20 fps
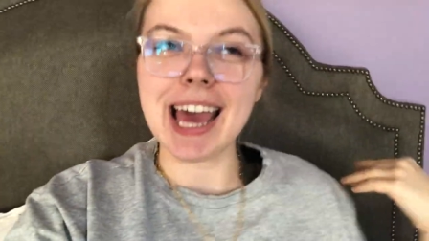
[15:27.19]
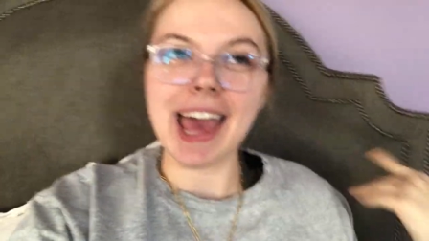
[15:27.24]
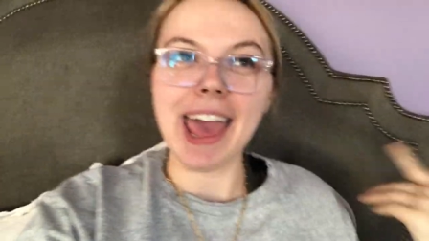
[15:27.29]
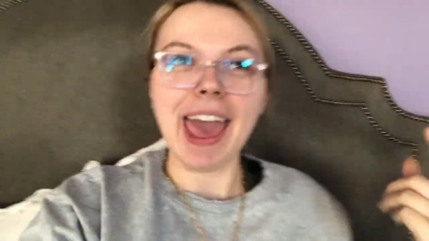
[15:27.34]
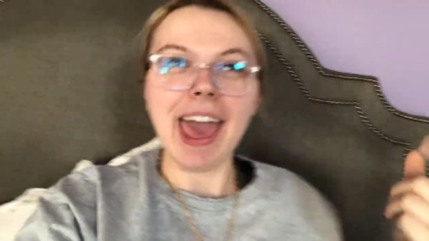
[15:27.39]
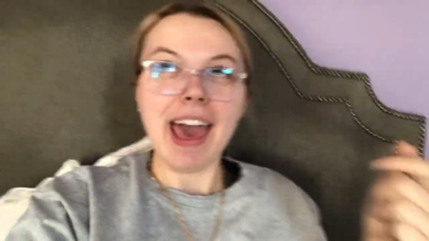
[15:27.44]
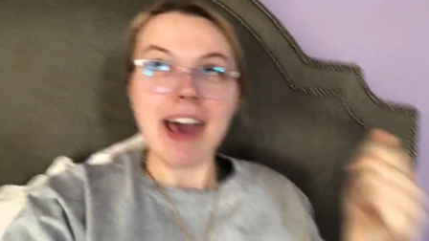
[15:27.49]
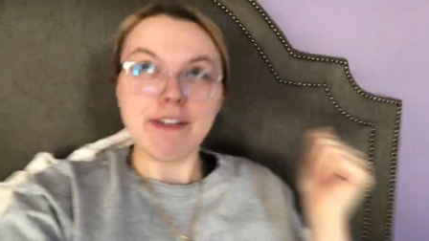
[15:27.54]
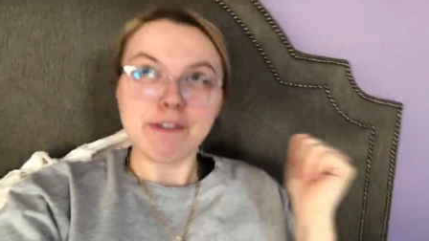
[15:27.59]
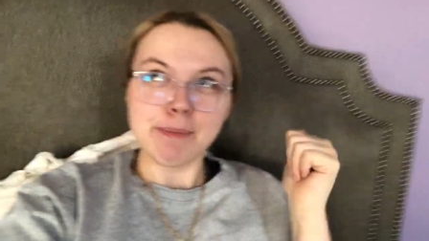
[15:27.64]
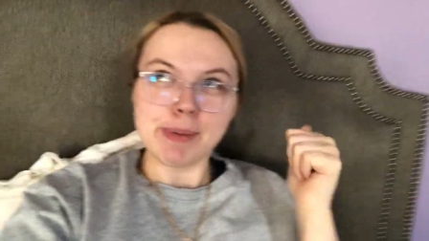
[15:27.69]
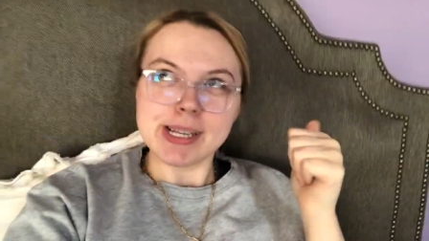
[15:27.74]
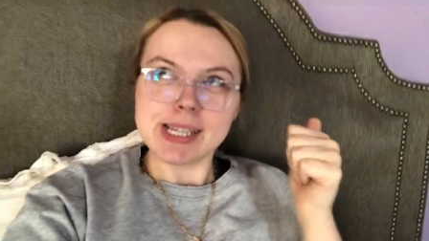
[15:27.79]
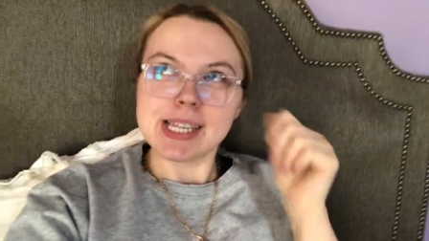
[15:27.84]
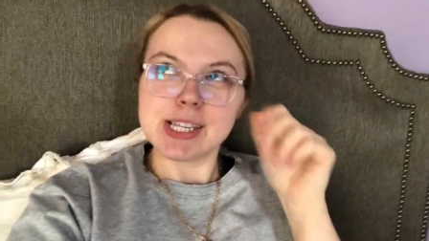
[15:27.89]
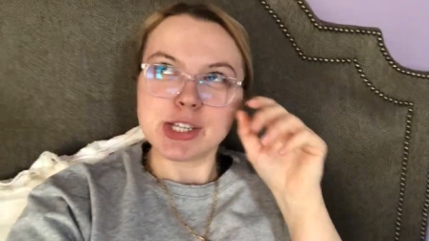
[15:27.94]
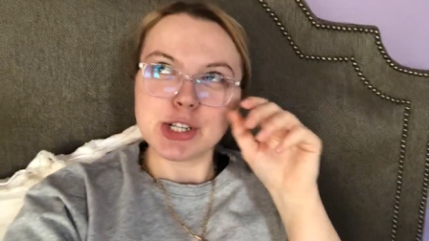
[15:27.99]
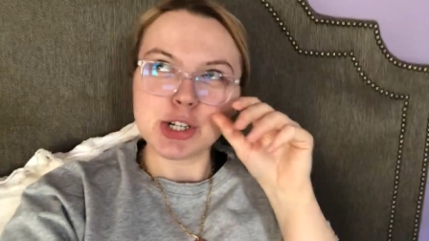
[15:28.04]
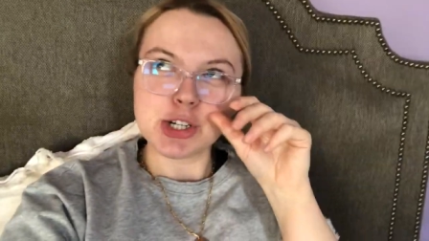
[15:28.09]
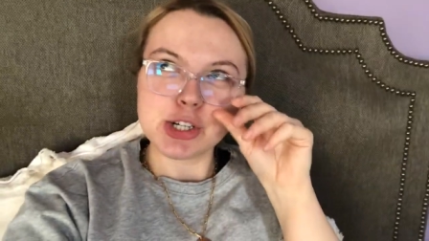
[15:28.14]
I have my
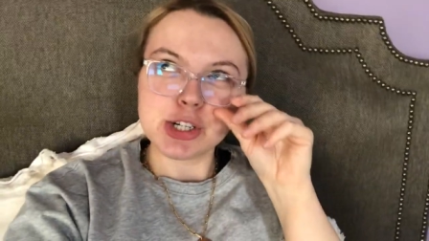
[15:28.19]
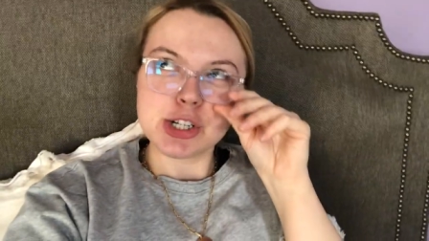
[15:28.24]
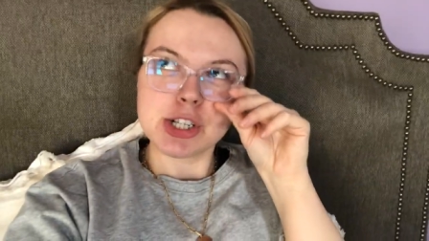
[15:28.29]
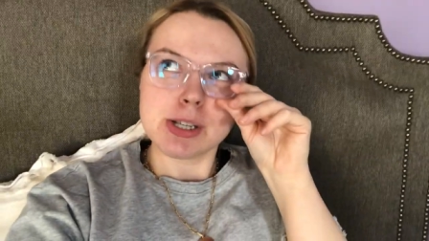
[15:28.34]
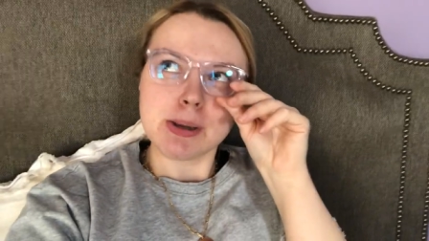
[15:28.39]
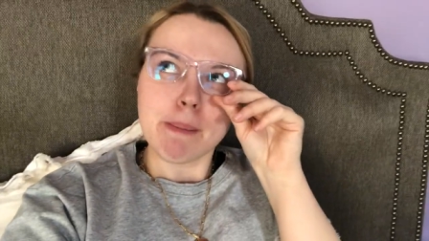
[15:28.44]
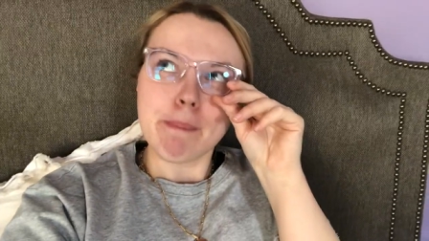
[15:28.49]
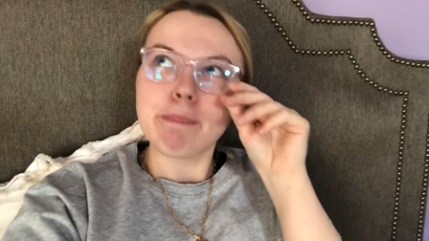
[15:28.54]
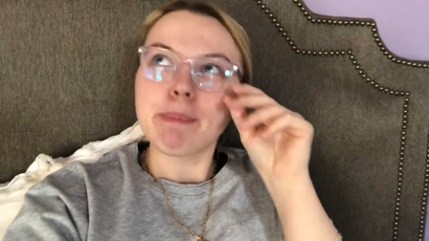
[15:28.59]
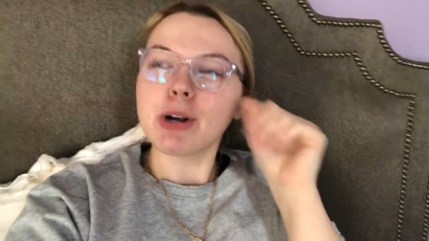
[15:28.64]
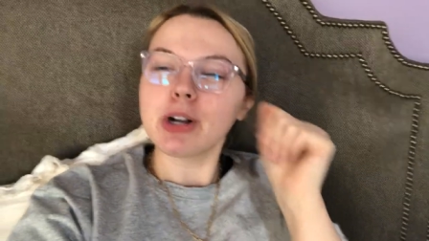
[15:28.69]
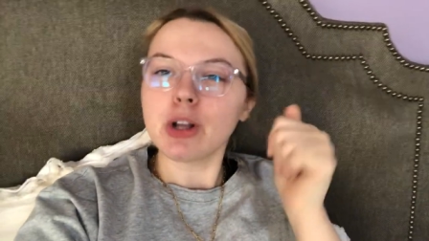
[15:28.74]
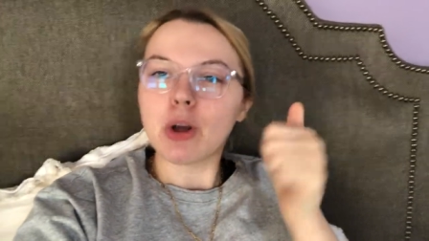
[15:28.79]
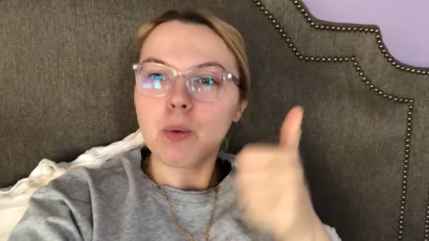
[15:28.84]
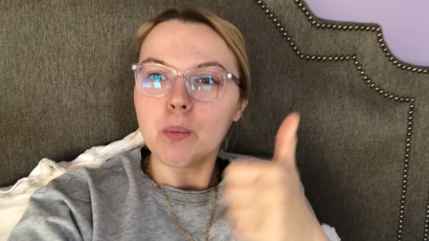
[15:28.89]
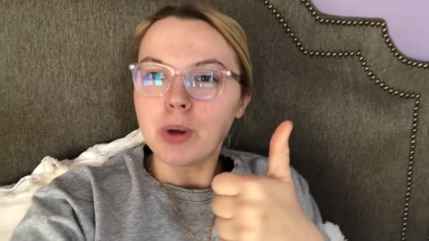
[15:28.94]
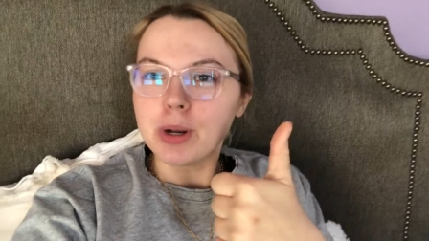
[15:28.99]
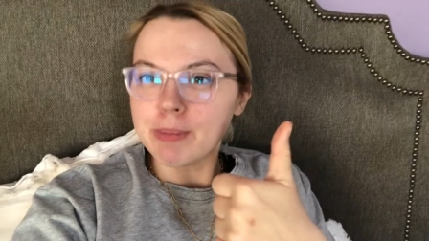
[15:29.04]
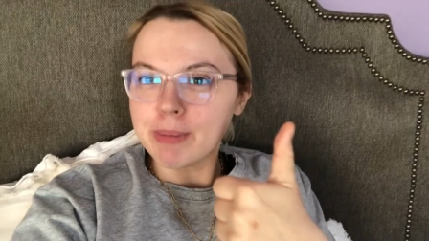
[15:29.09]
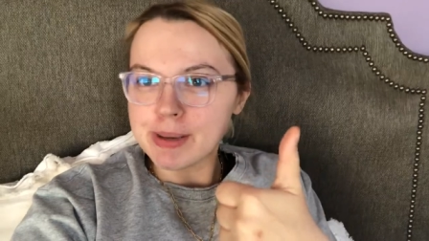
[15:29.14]
sister's
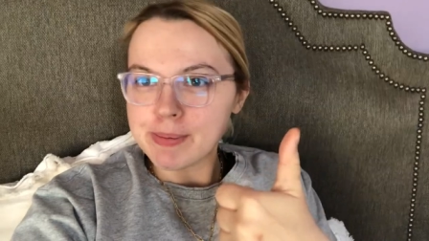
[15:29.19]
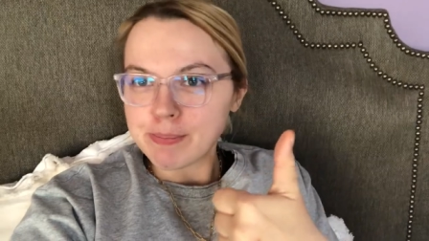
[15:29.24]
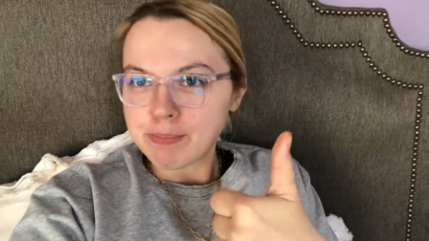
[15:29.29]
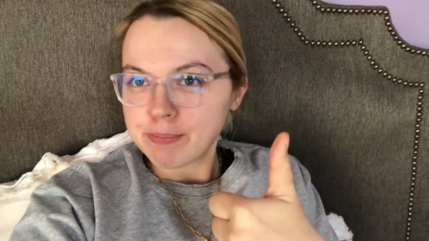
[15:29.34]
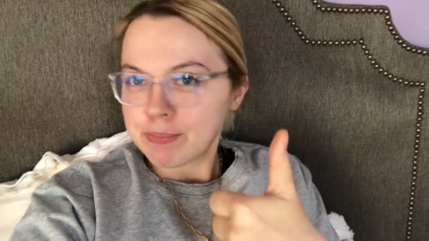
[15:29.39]
one of my